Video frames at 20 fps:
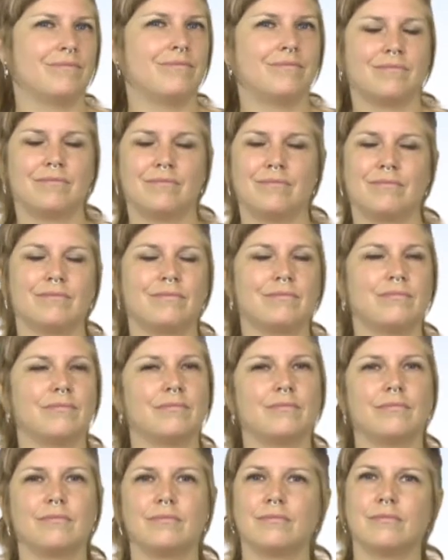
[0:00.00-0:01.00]

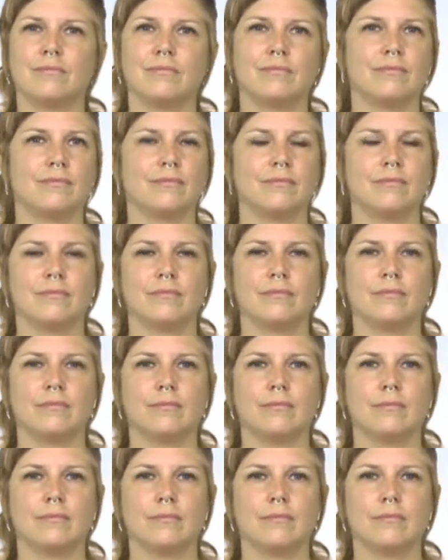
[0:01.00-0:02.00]

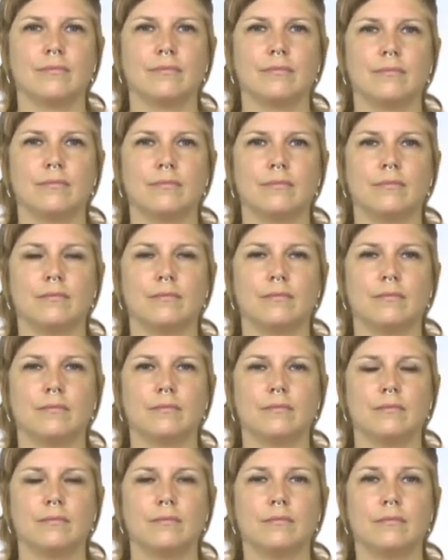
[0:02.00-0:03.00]

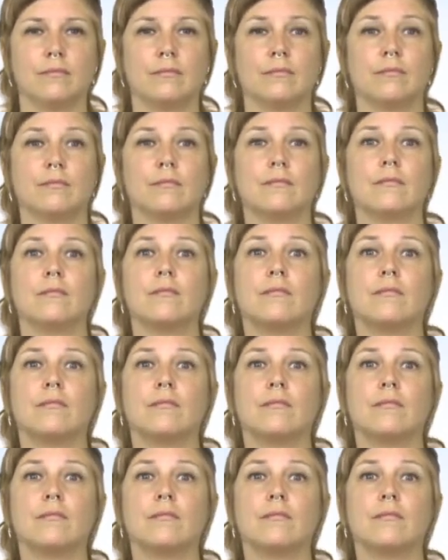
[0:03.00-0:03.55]
(silence)